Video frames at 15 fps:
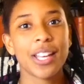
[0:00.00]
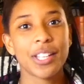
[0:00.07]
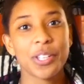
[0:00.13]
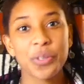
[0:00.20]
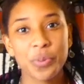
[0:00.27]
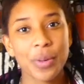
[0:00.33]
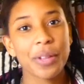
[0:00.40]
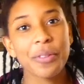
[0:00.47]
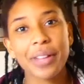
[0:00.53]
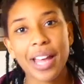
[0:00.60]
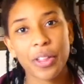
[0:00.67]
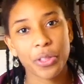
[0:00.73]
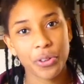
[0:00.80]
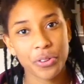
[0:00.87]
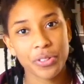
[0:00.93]
You will
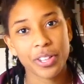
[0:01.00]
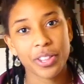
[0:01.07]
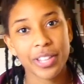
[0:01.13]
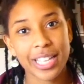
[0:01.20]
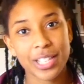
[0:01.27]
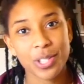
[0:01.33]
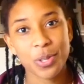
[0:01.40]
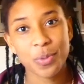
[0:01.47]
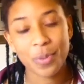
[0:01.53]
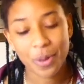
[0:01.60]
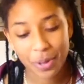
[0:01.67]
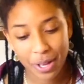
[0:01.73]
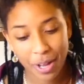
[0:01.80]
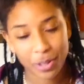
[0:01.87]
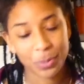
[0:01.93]
get through the things, you will
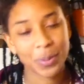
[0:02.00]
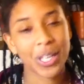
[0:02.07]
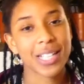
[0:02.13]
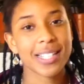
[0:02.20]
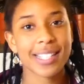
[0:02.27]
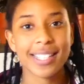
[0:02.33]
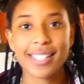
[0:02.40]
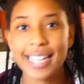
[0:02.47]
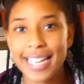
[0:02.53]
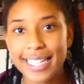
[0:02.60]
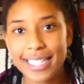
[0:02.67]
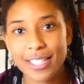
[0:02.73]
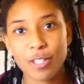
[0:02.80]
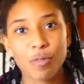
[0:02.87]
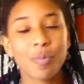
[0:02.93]
get past the
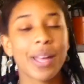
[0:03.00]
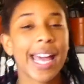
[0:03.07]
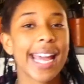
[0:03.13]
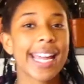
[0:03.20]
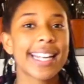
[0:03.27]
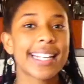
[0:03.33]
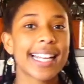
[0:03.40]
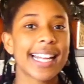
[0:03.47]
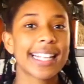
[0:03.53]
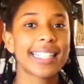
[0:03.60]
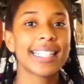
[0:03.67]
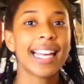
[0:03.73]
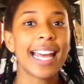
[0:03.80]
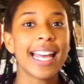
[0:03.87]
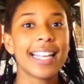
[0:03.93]
seasons of pain and